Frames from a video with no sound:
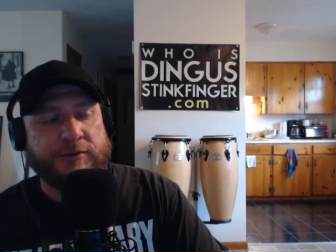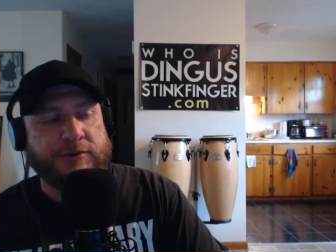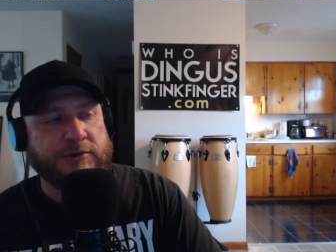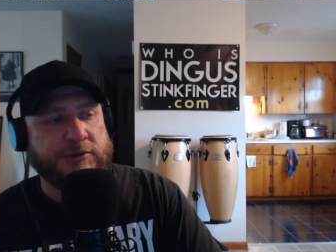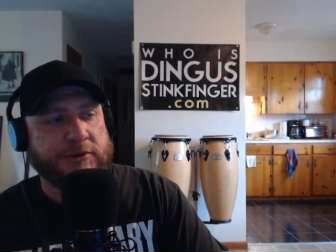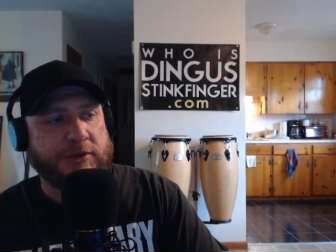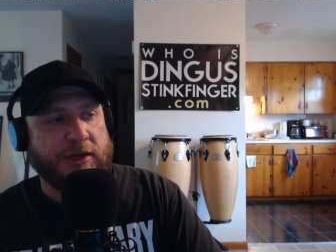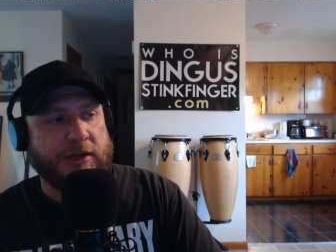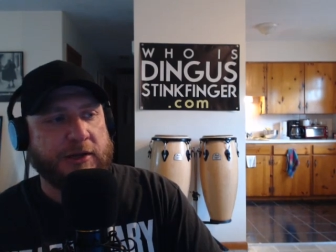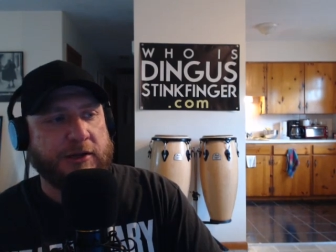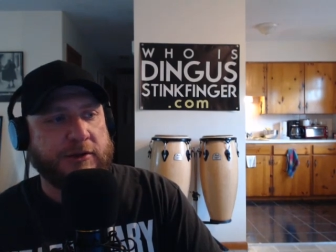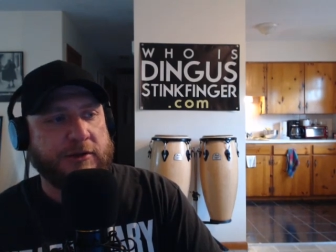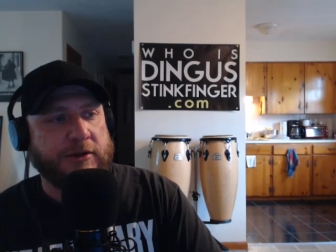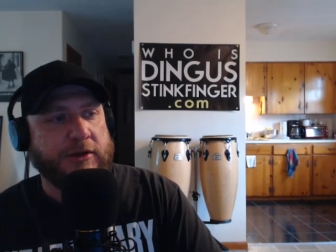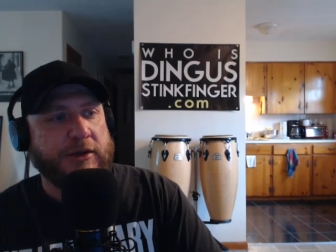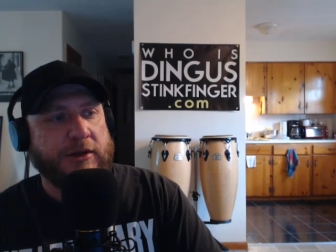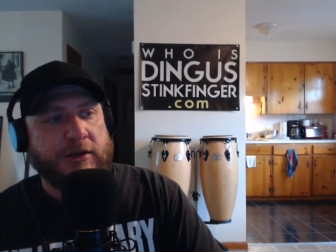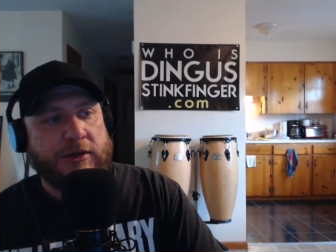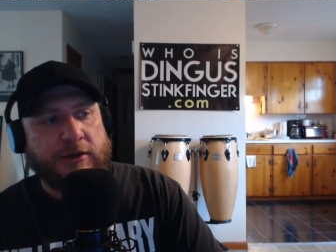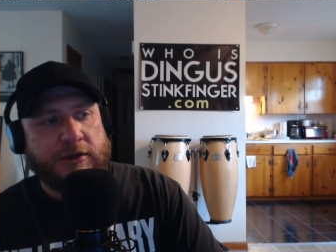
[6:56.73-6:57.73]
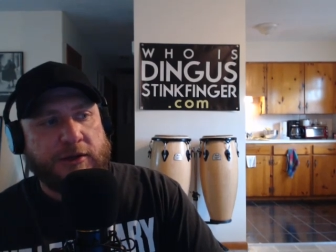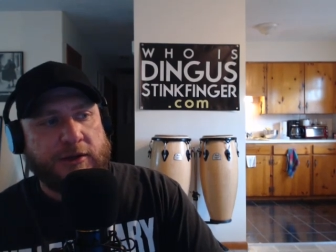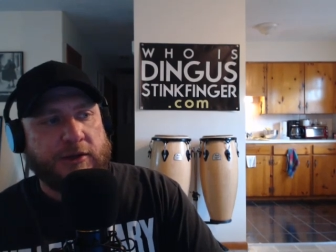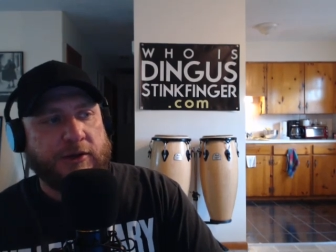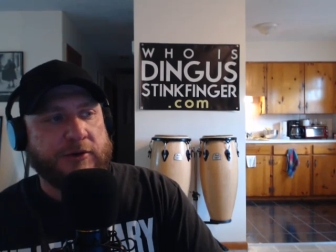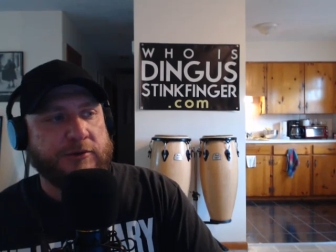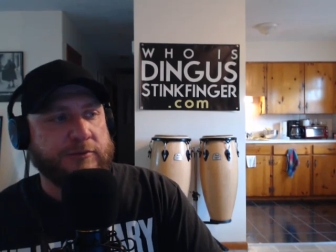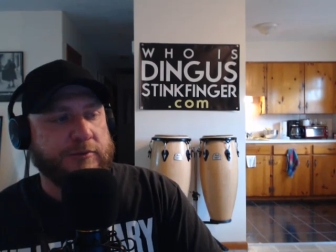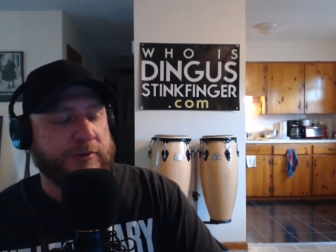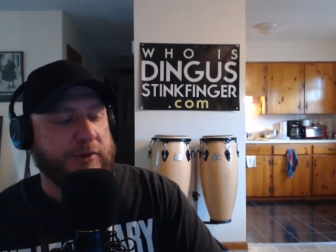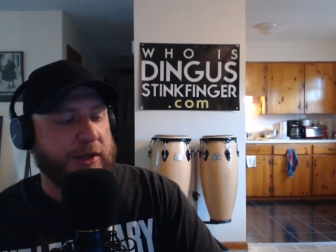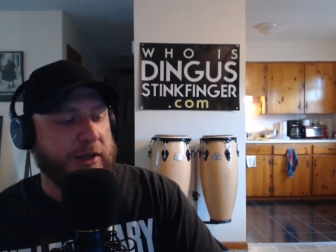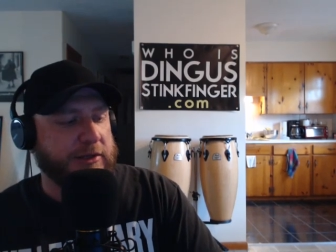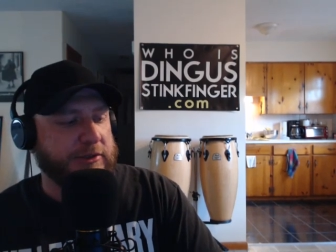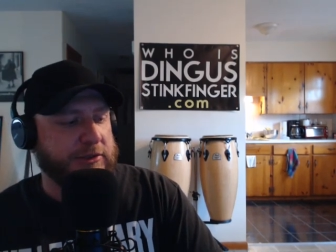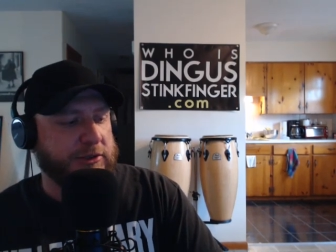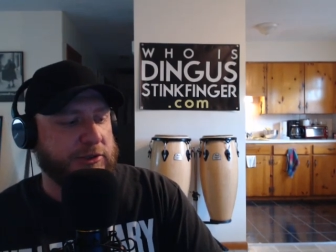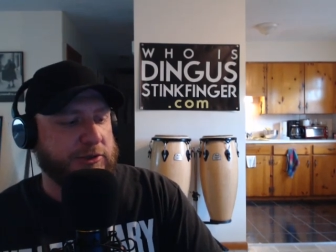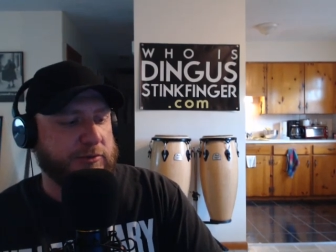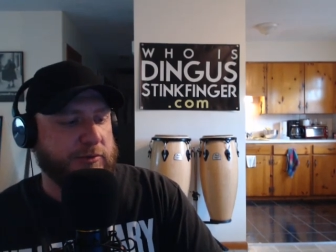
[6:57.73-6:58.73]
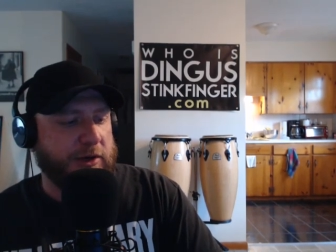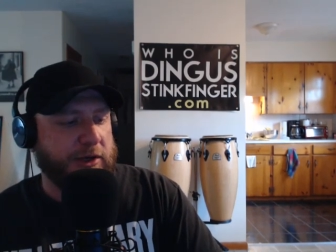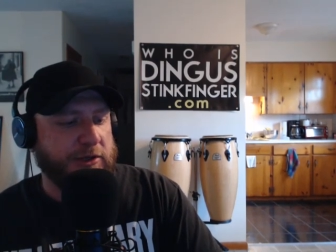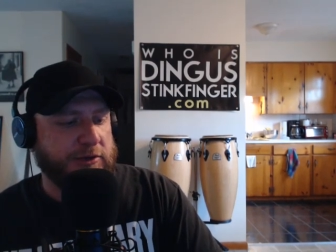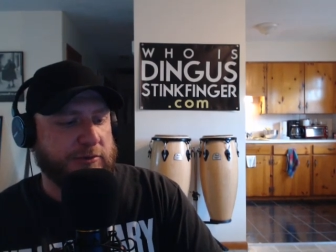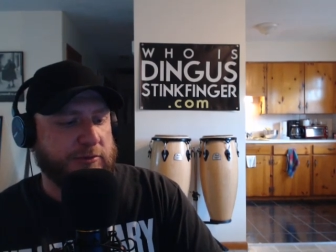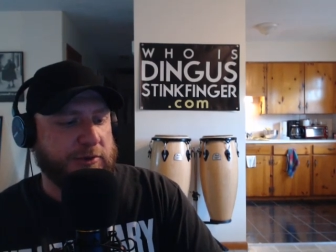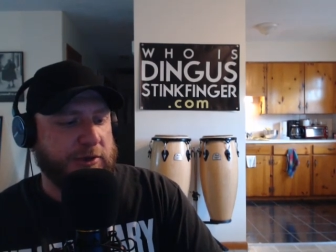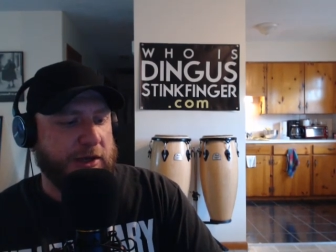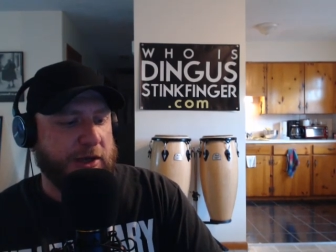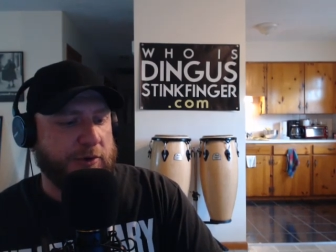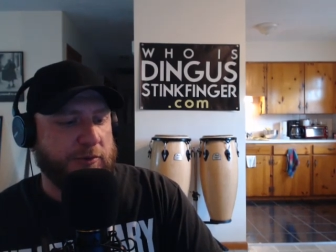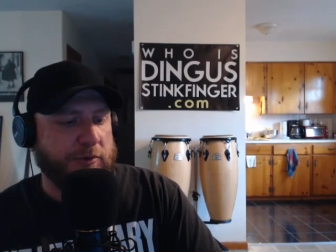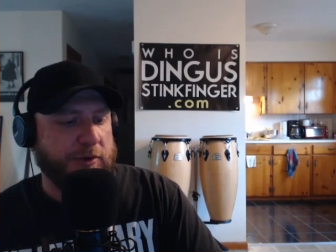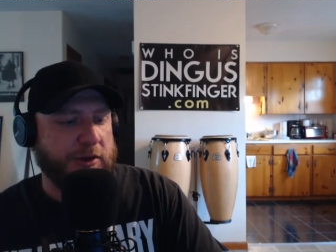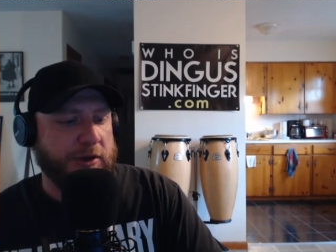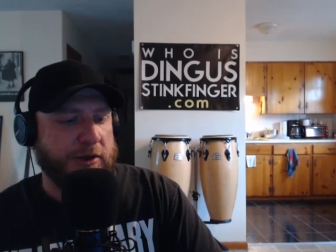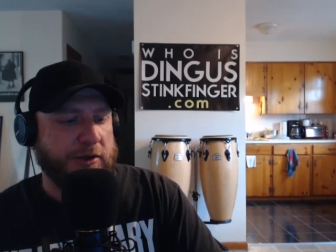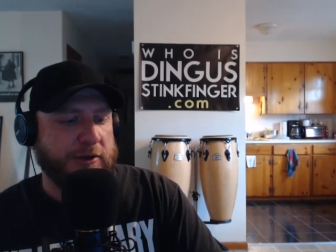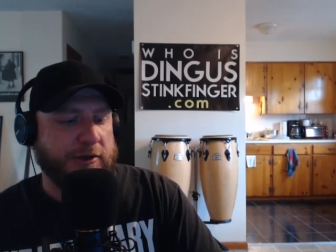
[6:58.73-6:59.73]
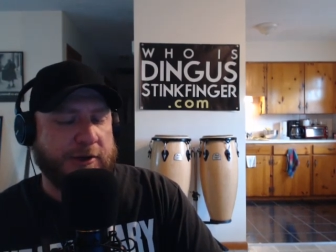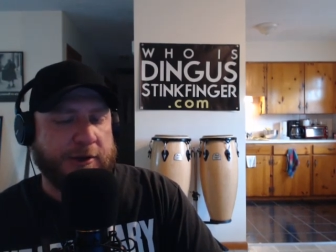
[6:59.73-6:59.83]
We just kind of, we had a situation, we dealt with it.